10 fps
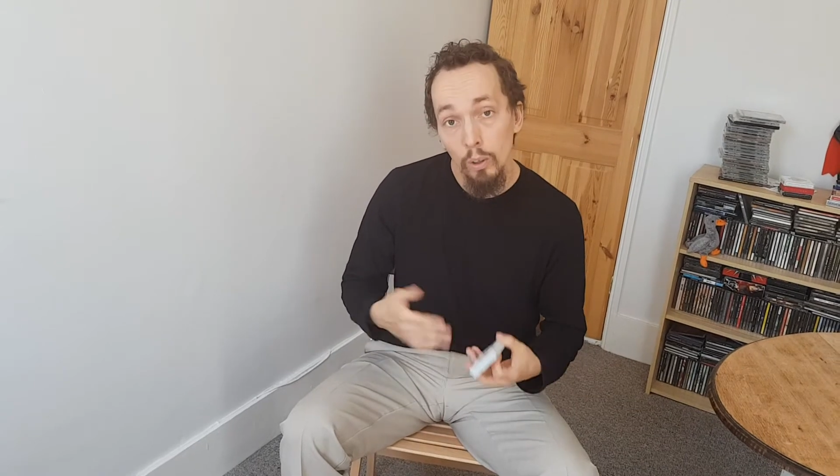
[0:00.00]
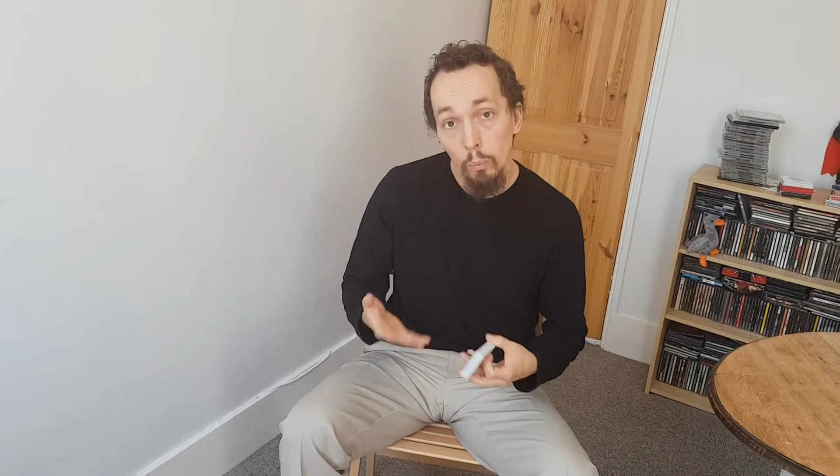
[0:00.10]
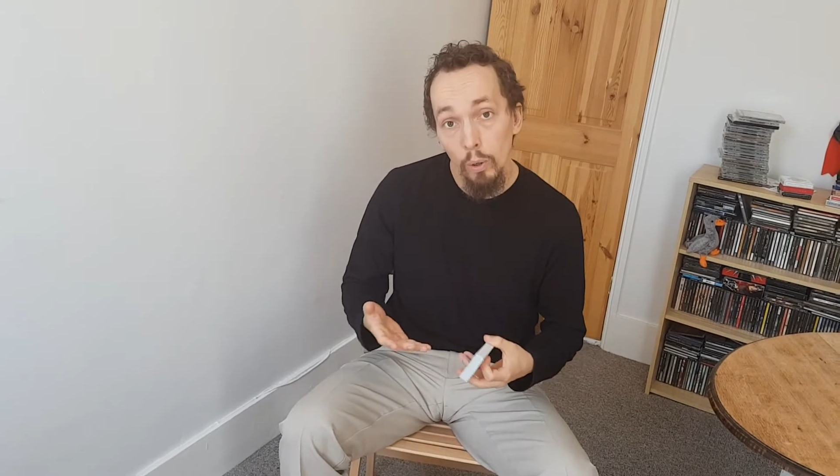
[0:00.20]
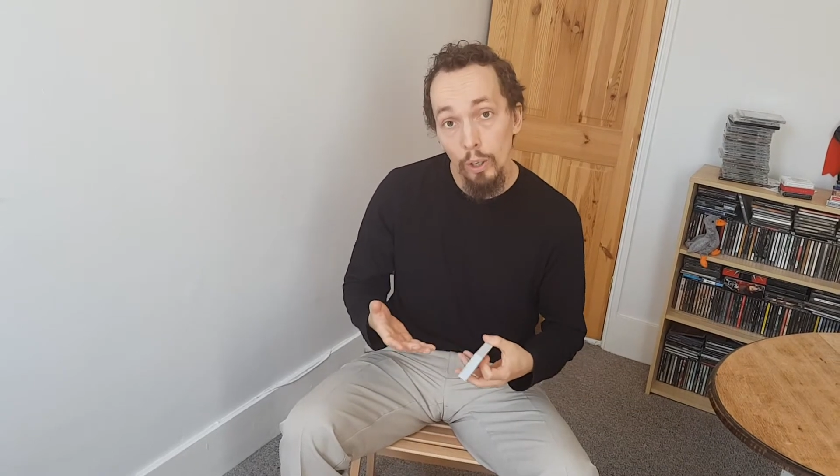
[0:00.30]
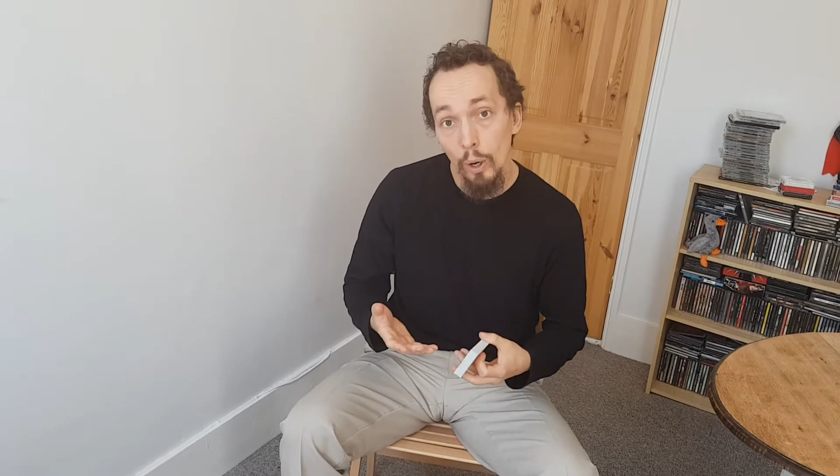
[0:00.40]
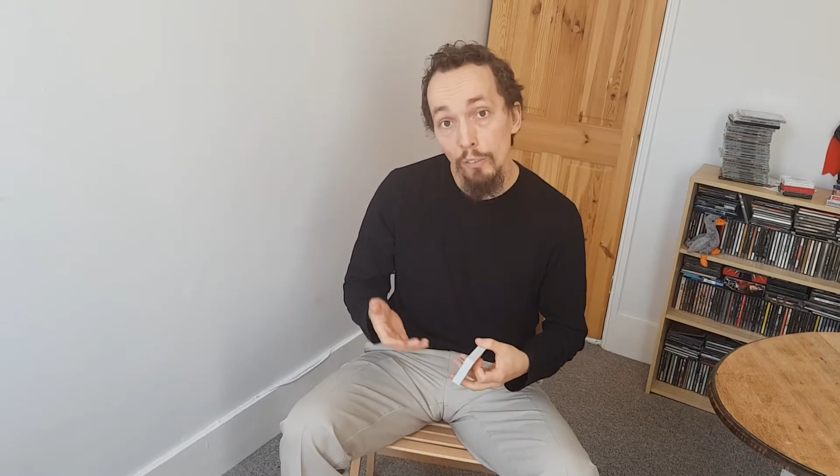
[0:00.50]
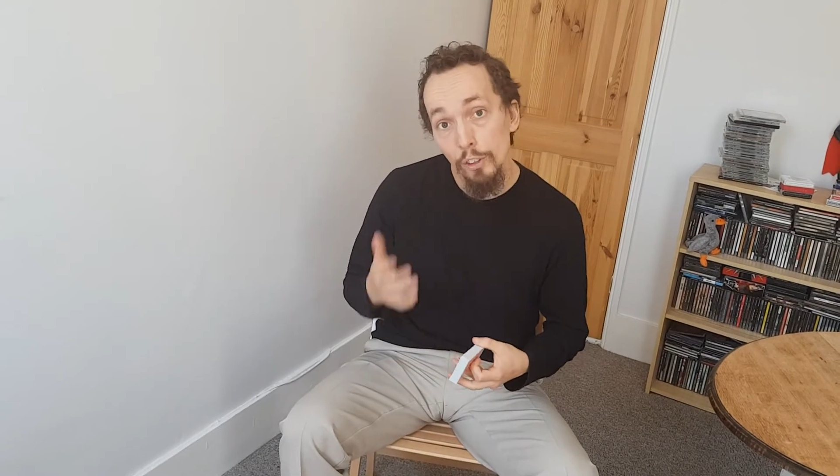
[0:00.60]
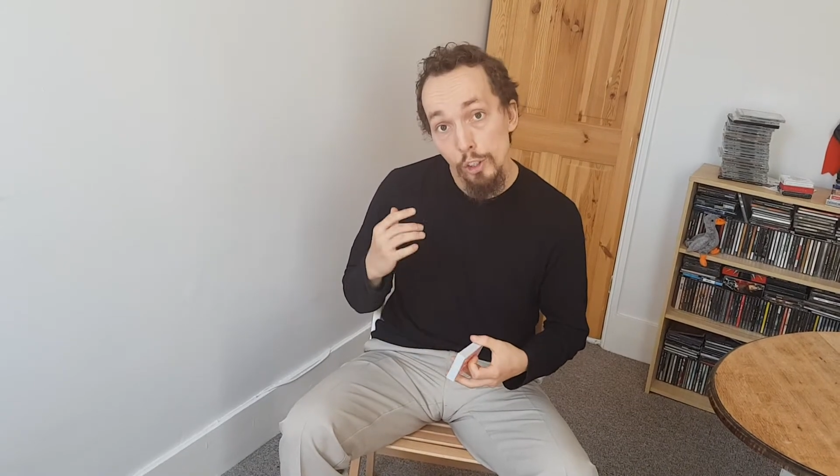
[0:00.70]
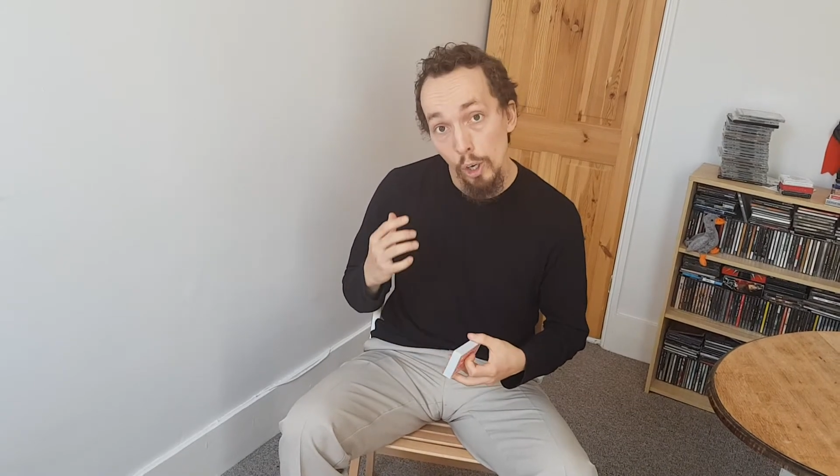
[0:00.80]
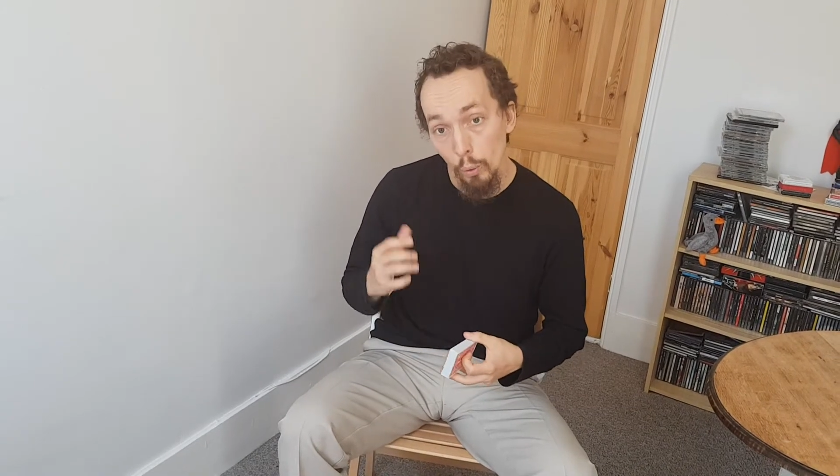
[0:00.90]
we'll go over
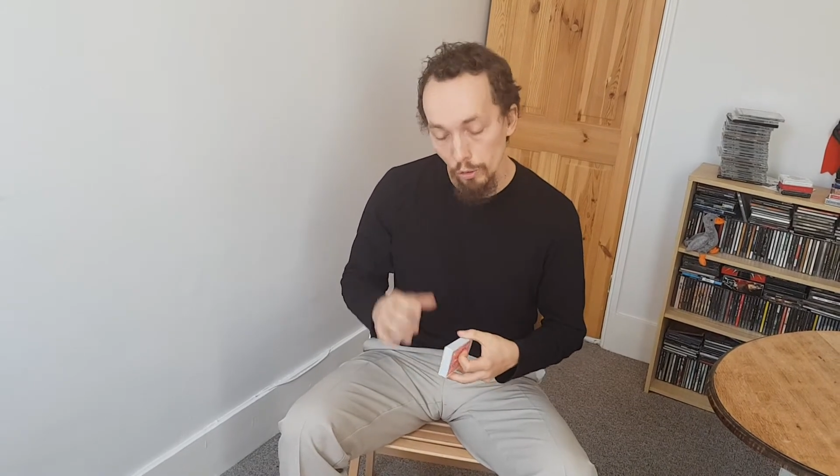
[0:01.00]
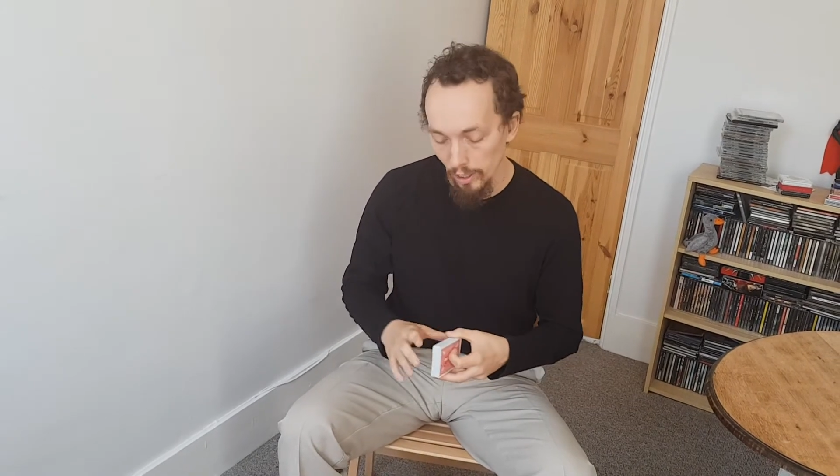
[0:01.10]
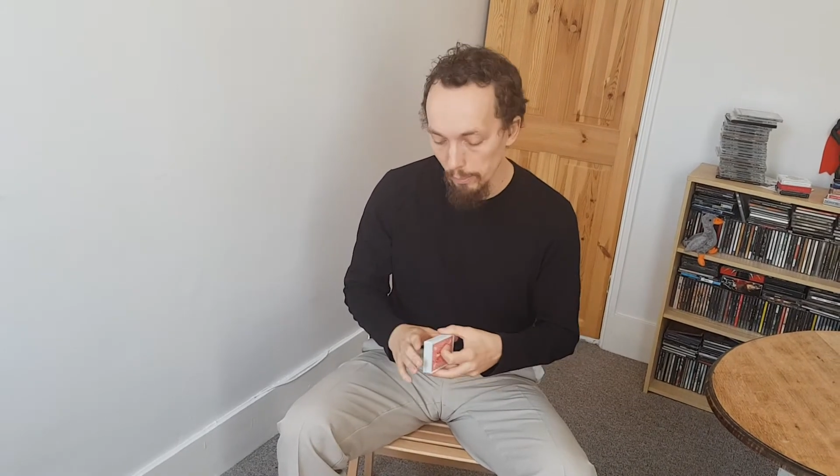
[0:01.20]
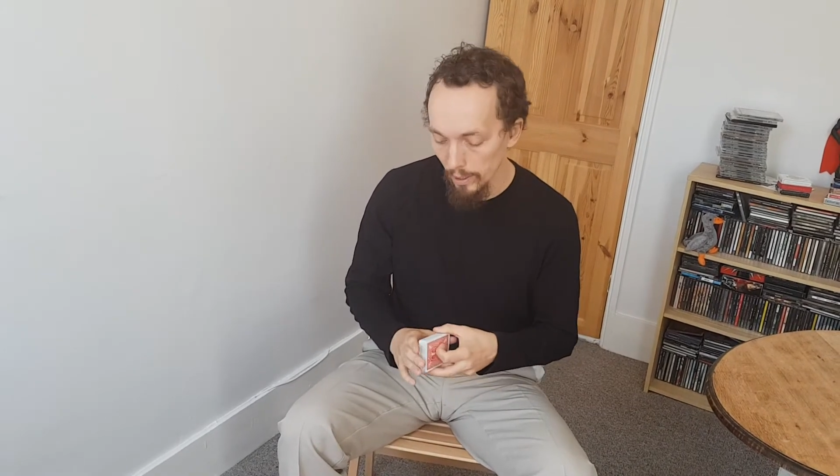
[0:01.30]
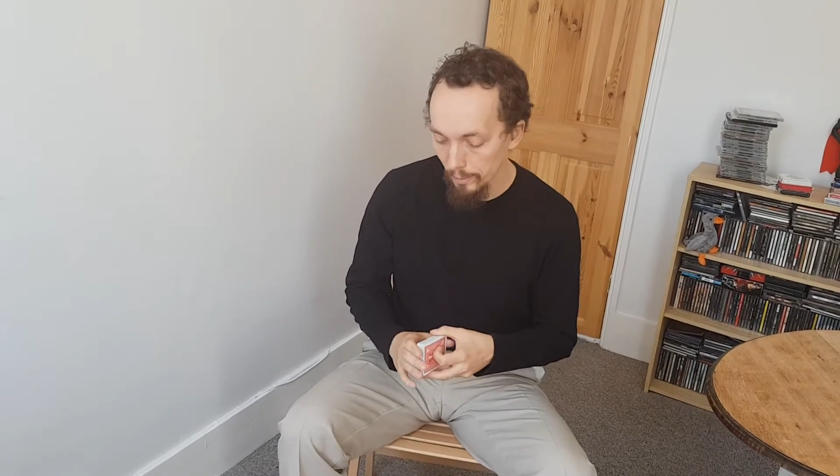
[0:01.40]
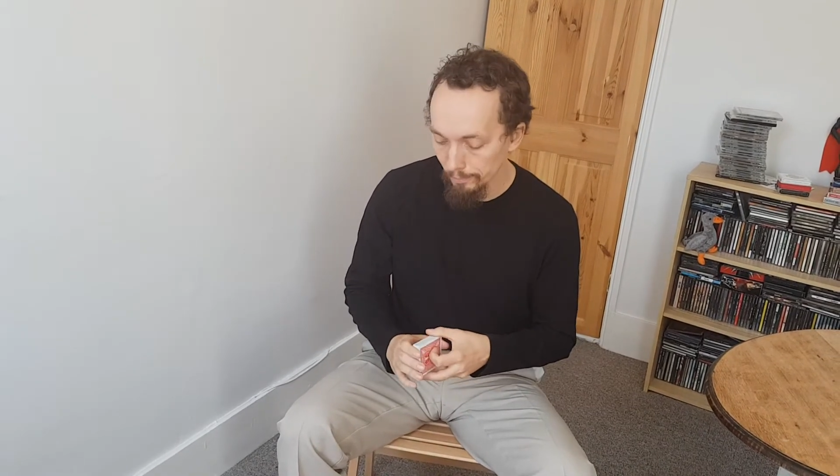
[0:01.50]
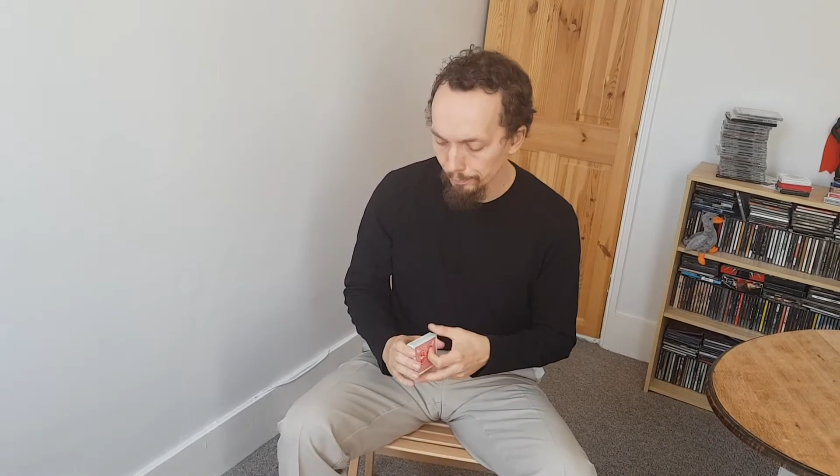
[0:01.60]
the shoulder in a minute.